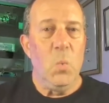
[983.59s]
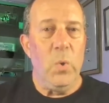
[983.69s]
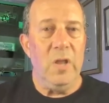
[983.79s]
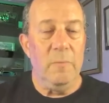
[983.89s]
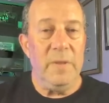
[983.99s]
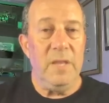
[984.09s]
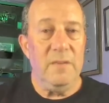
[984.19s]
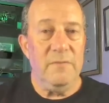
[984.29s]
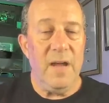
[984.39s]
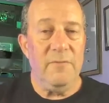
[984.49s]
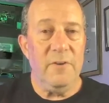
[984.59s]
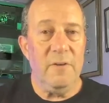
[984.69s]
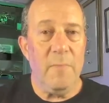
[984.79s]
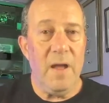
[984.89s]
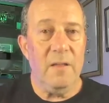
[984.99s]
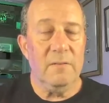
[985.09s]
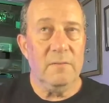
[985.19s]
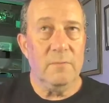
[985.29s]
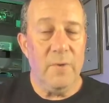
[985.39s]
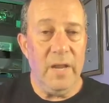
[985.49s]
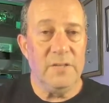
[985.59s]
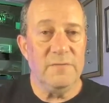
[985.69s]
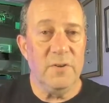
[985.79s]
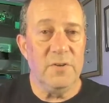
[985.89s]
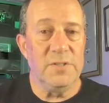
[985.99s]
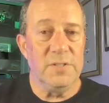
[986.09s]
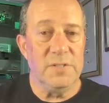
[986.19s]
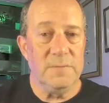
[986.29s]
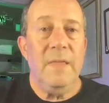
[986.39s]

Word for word: will be the 500 mile range versions.